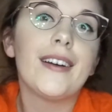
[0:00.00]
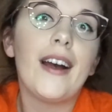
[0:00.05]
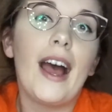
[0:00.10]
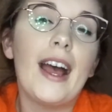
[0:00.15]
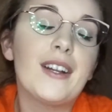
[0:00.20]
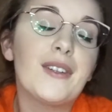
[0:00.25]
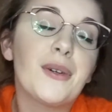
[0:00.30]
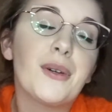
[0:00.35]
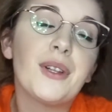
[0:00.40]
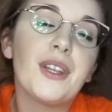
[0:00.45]

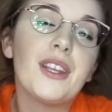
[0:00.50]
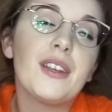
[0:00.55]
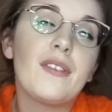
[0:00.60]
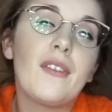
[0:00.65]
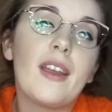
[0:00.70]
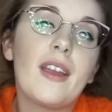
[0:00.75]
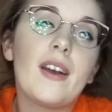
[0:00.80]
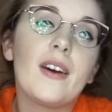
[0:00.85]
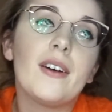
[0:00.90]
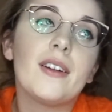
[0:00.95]
I totally
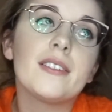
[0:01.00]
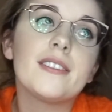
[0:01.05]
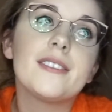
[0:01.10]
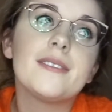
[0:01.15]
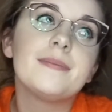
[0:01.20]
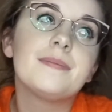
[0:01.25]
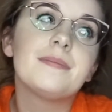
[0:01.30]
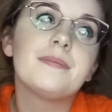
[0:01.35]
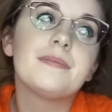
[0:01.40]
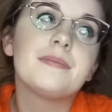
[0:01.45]
failed,
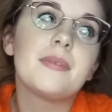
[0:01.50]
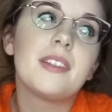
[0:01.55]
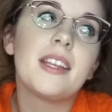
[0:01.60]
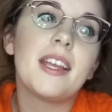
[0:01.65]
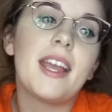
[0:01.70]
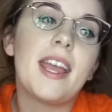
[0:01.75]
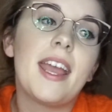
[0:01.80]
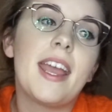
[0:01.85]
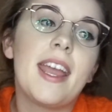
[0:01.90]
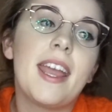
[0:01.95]

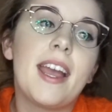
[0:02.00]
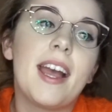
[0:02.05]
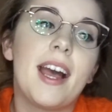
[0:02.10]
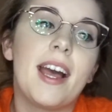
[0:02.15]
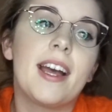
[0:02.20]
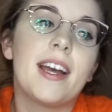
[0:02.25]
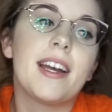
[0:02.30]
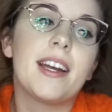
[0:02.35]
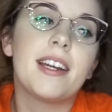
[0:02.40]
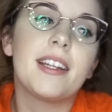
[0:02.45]

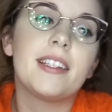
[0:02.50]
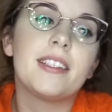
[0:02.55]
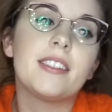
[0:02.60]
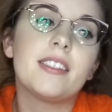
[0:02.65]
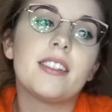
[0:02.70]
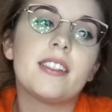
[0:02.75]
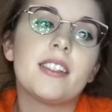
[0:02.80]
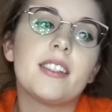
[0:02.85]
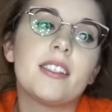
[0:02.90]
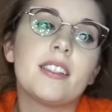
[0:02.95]
and